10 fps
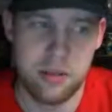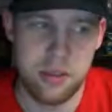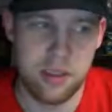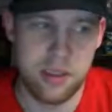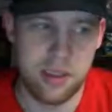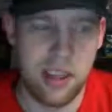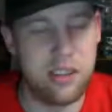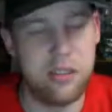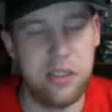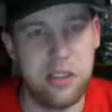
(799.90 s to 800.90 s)
I don't
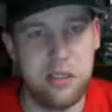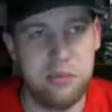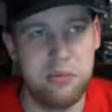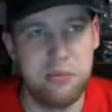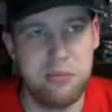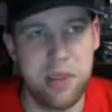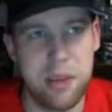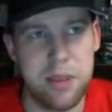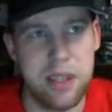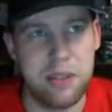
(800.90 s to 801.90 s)
know,
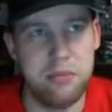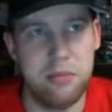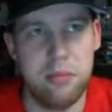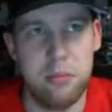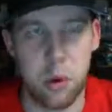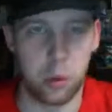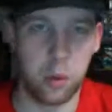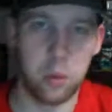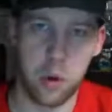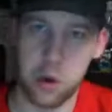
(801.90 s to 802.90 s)
maybe more
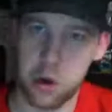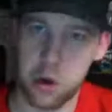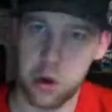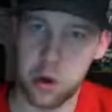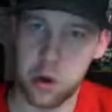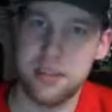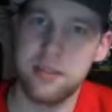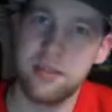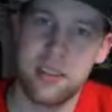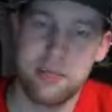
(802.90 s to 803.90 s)

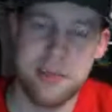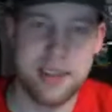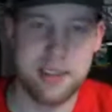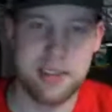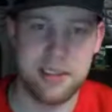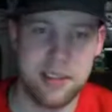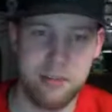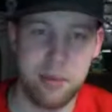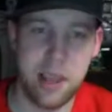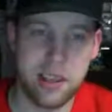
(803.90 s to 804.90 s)
rewards,
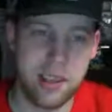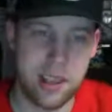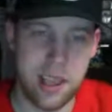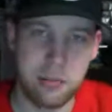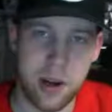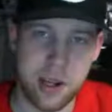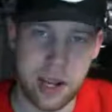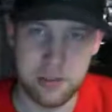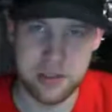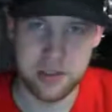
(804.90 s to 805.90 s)
because playing the
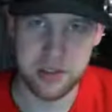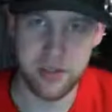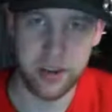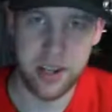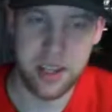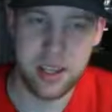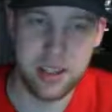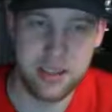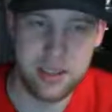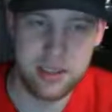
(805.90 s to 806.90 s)
game right now is just
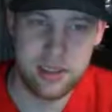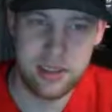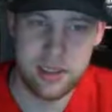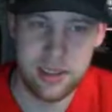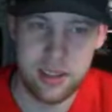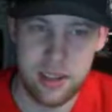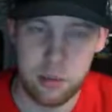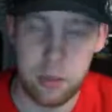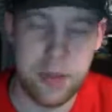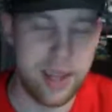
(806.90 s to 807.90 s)
very
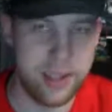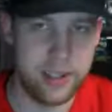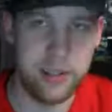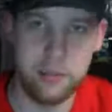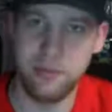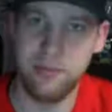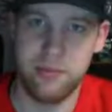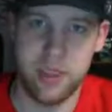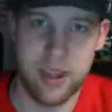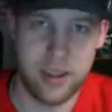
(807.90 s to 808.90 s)
repetitive.
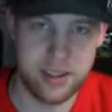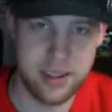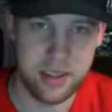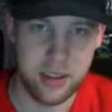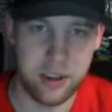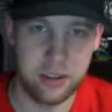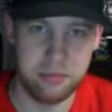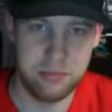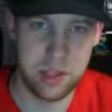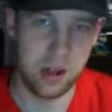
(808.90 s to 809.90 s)
It's either
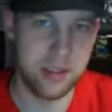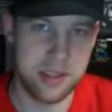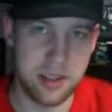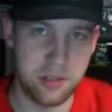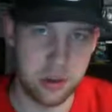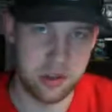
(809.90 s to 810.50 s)
you're hunting for a